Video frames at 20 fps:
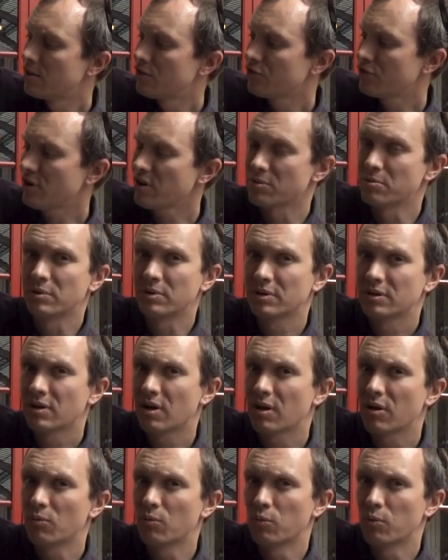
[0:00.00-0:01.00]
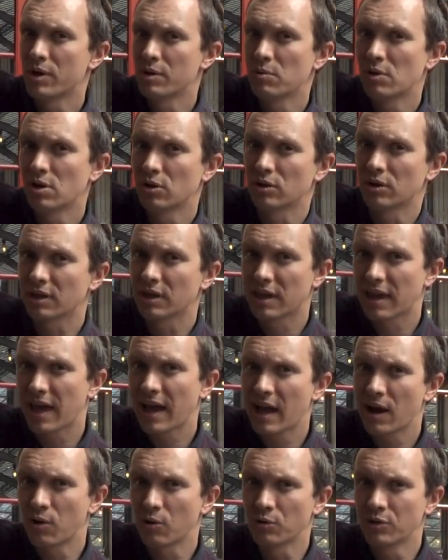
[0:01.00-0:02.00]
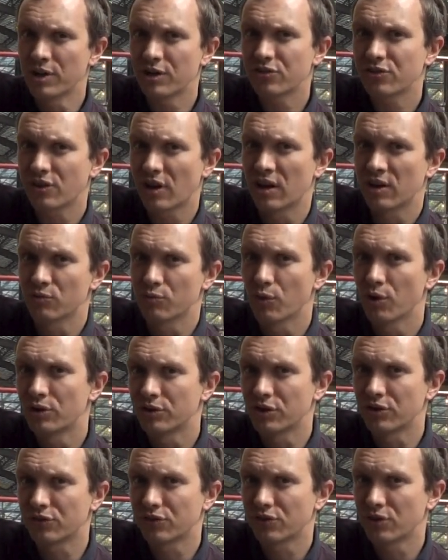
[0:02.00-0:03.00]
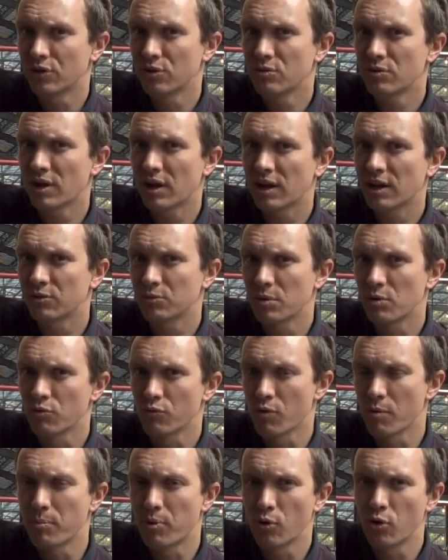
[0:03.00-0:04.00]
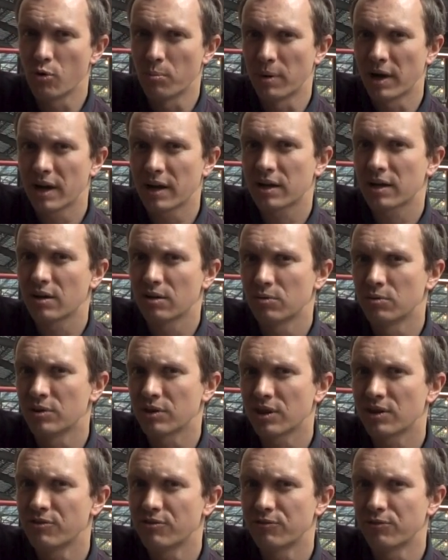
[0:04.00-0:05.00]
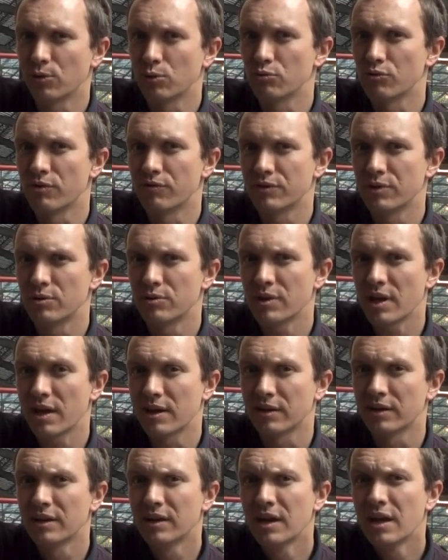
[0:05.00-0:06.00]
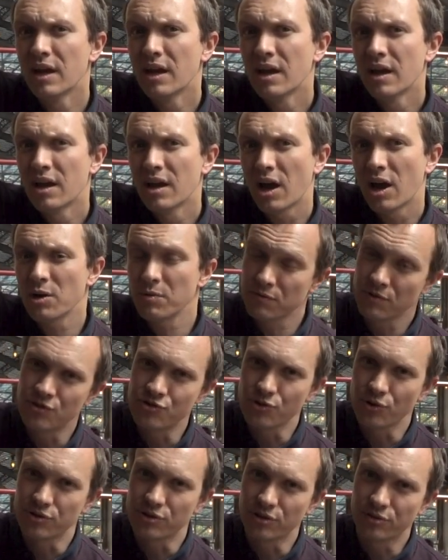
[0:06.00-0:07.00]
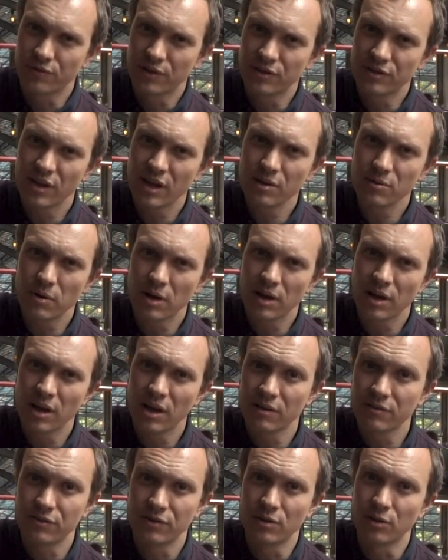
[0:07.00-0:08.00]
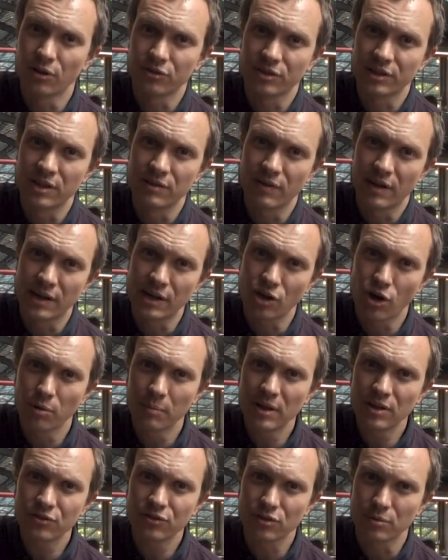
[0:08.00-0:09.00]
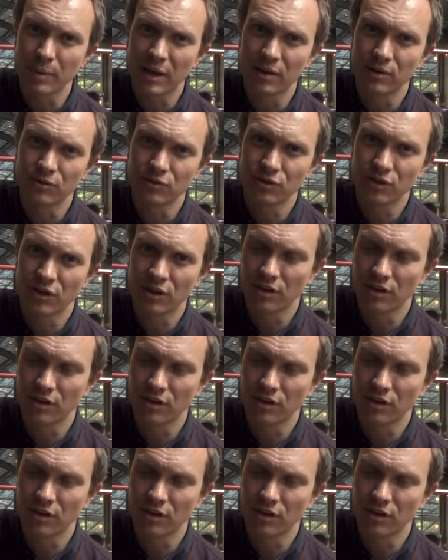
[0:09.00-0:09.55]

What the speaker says: So we will get out on this and ride it soon, and we'll report back with a full review then. Hope you enjoyed this video. If you'd like to leave any comments about